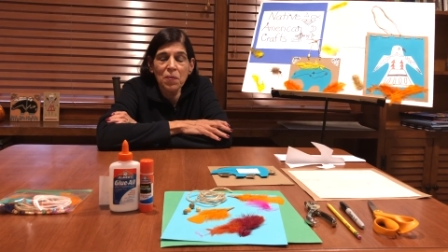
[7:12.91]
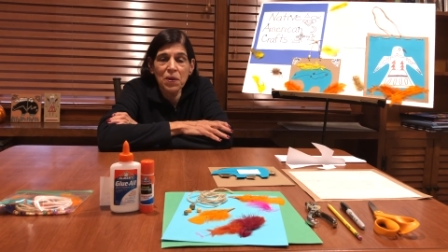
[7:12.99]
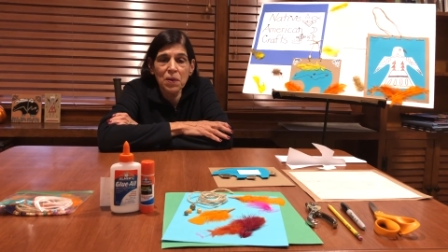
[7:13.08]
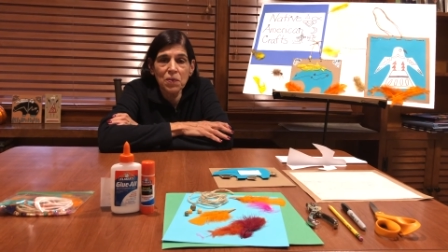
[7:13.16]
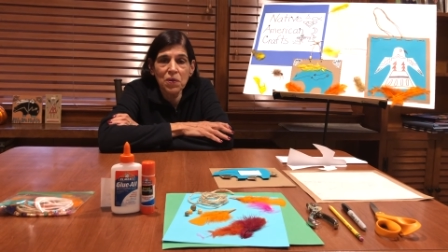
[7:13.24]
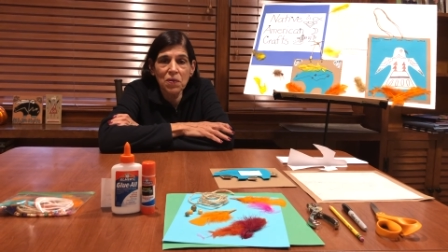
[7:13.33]
when
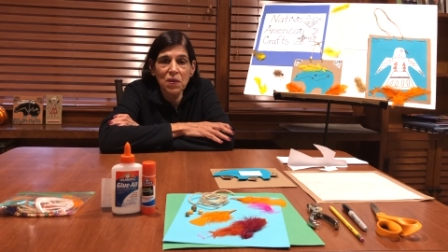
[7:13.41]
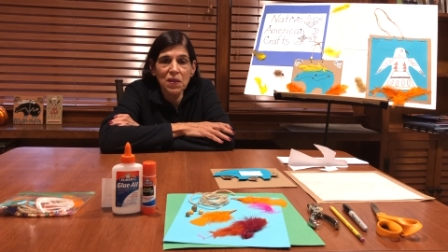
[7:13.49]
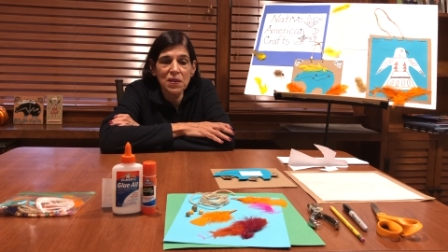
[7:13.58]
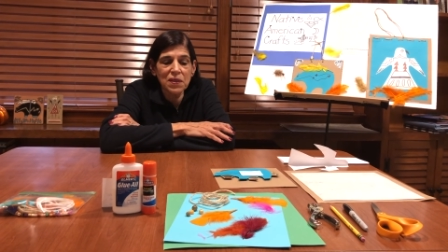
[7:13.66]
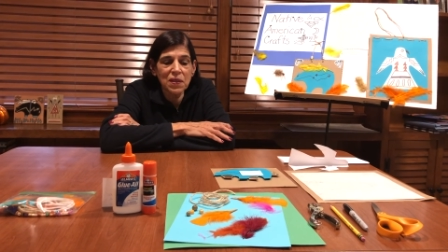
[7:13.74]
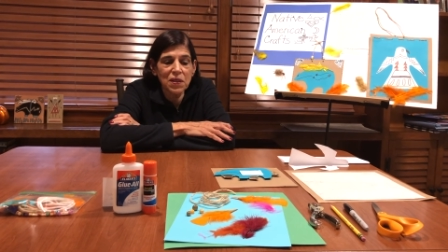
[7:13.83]
I'm doing
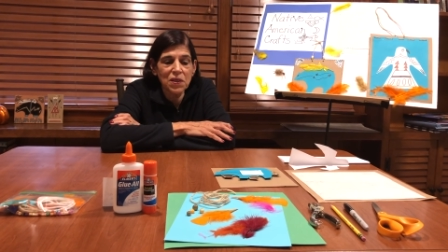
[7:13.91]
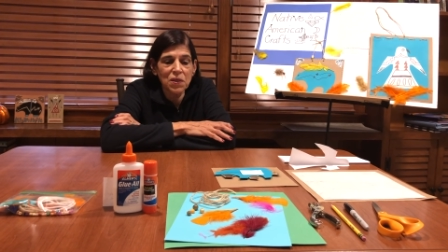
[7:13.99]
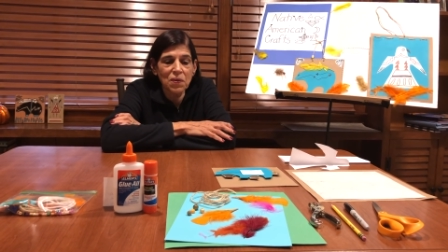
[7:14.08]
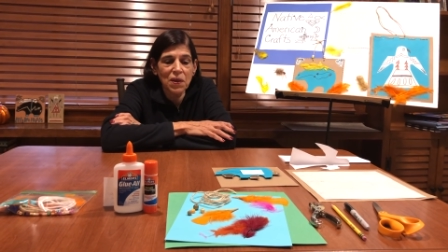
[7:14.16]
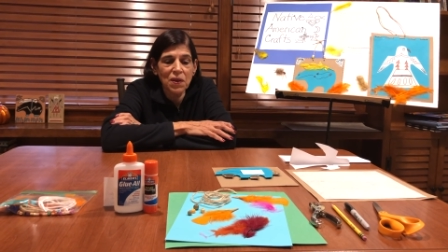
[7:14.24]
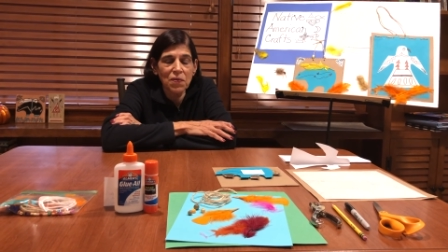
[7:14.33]
these things
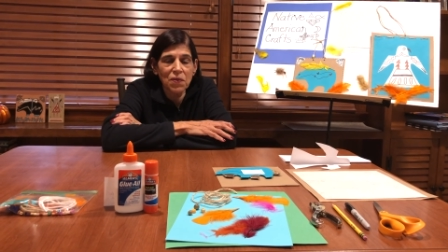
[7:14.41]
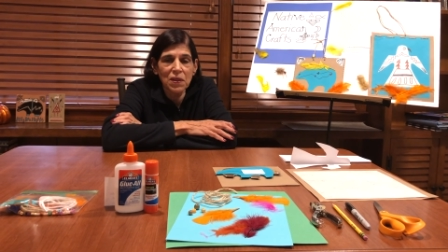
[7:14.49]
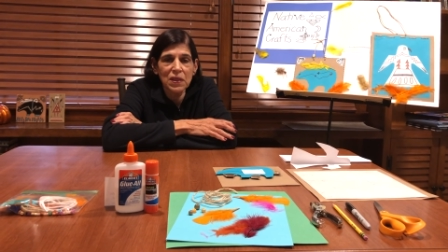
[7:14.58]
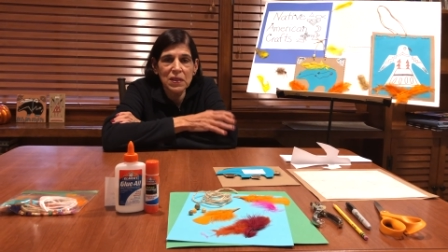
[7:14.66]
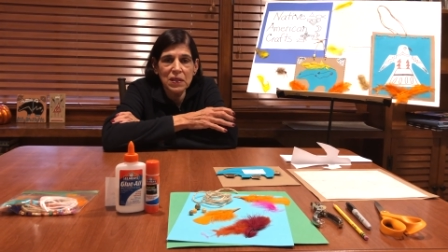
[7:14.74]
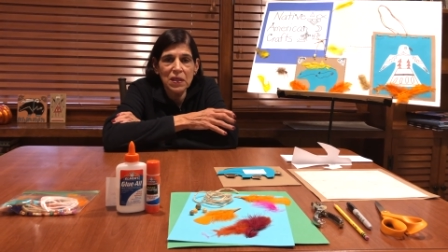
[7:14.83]
so I can
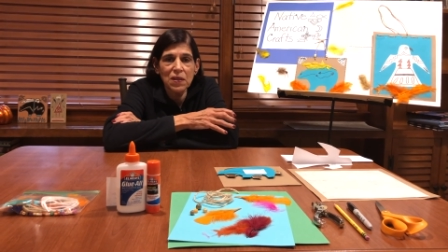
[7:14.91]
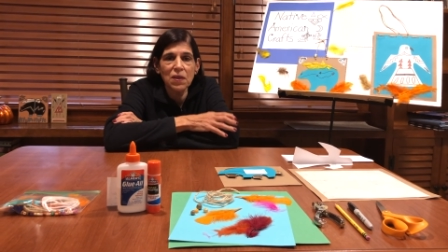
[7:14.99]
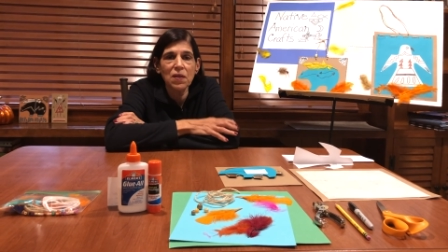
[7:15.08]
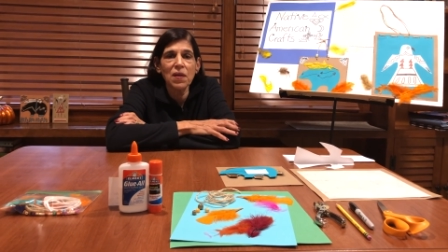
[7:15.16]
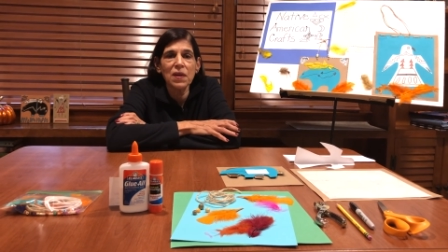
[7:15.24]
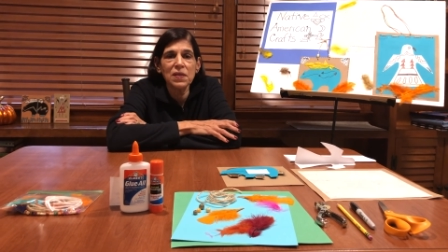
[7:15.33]
really see the
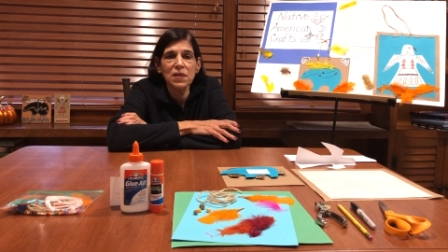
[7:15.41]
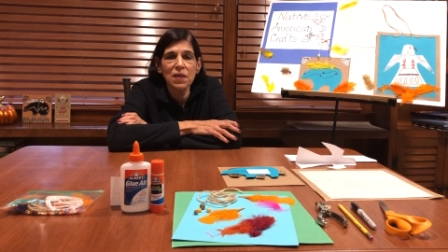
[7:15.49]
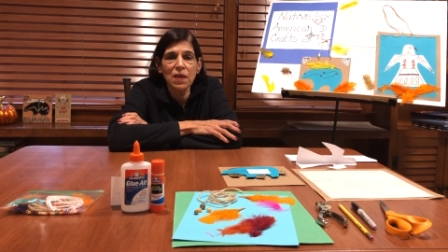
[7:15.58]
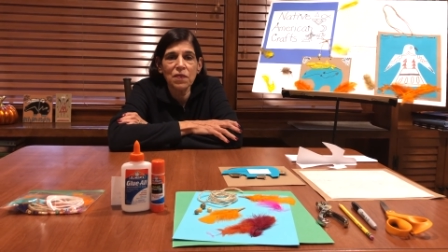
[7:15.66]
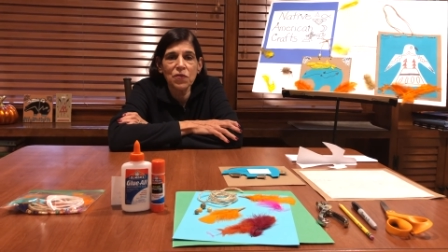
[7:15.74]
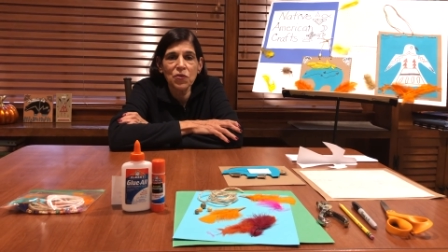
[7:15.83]
lines that
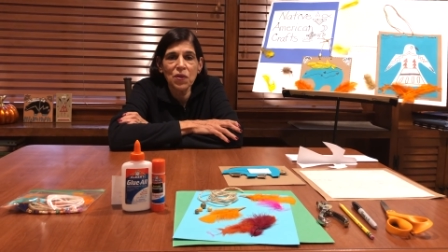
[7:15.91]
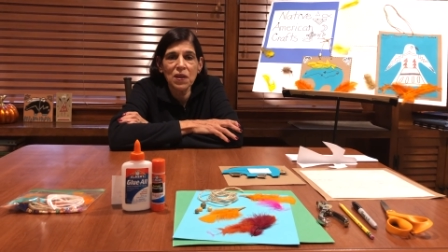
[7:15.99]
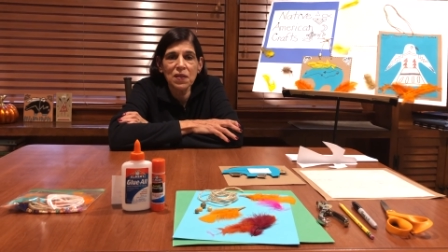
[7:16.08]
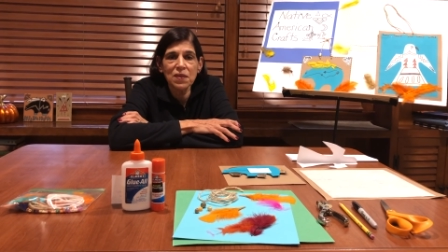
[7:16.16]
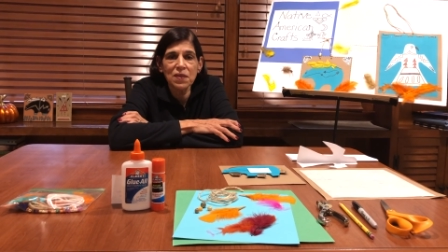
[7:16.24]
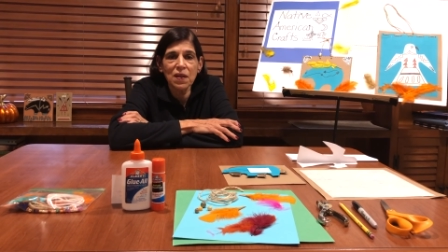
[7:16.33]
I've
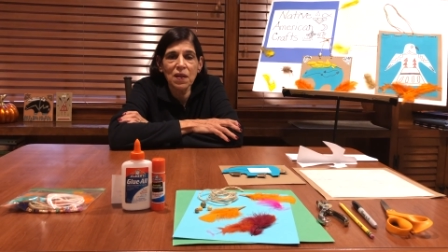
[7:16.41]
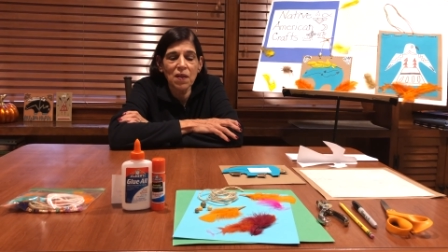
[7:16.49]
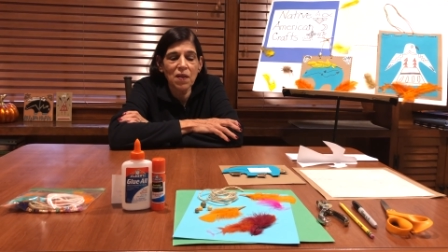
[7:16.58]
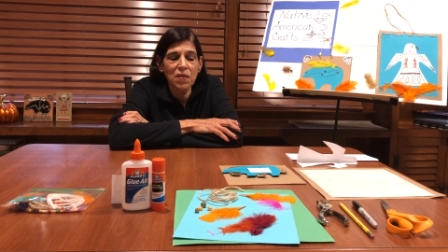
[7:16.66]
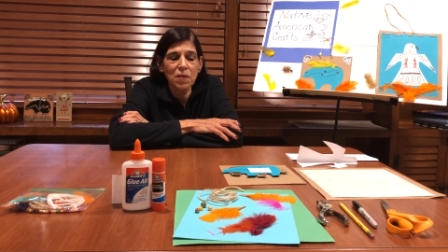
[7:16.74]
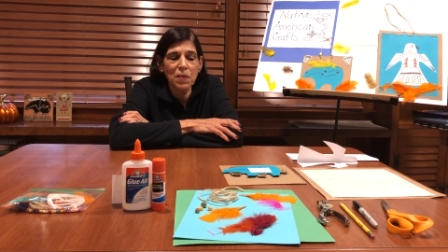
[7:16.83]
traced and
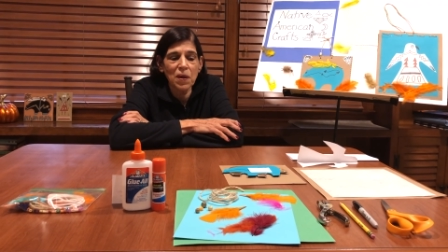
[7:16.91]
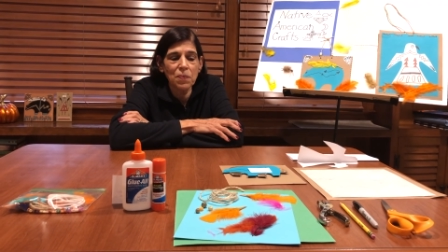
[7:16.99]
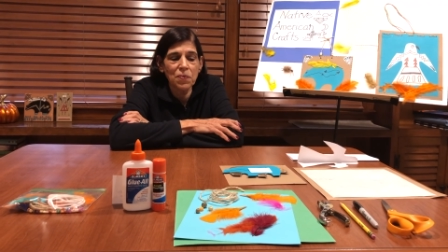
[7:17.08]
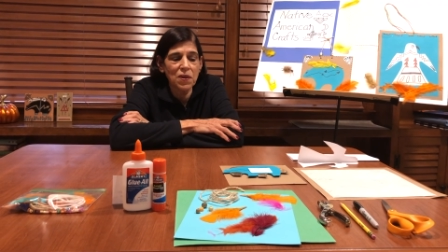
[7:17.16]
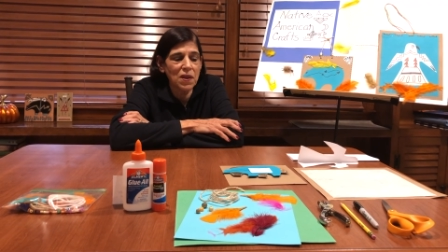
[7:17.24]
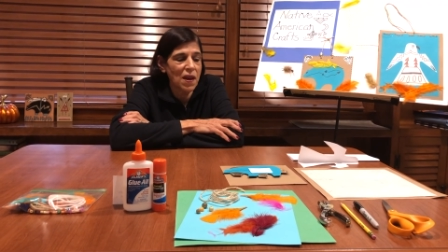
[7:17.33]
cut them out
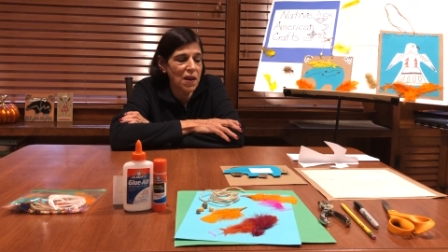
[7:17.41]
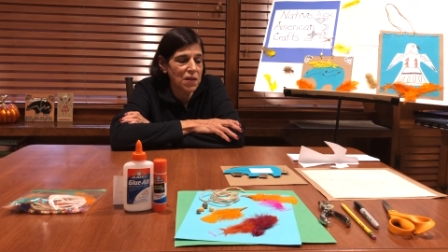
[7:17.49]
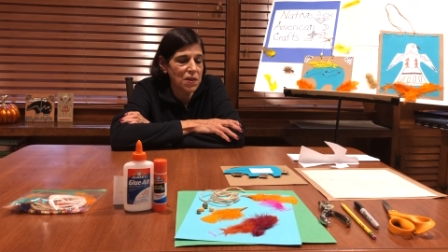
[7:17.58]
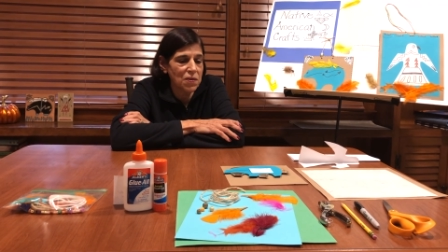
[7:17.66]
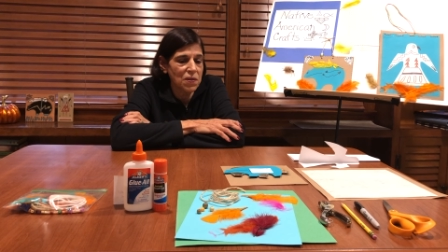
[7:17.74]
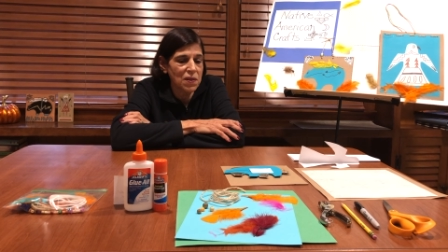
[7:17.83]
pretty
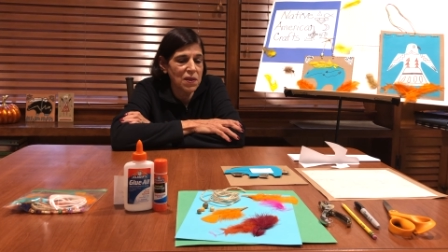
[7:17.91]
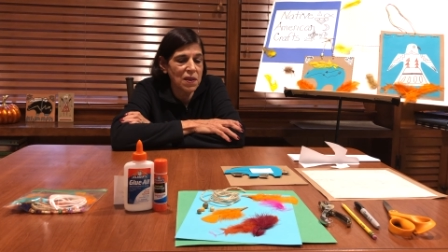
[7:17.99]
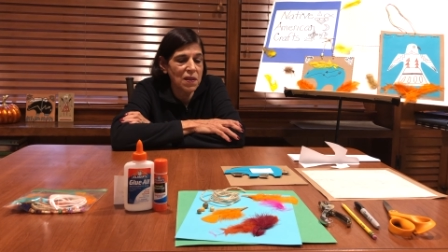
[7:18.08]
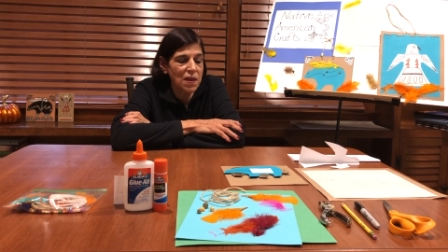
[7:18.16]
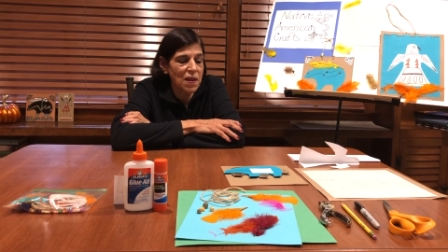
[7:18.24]
accurately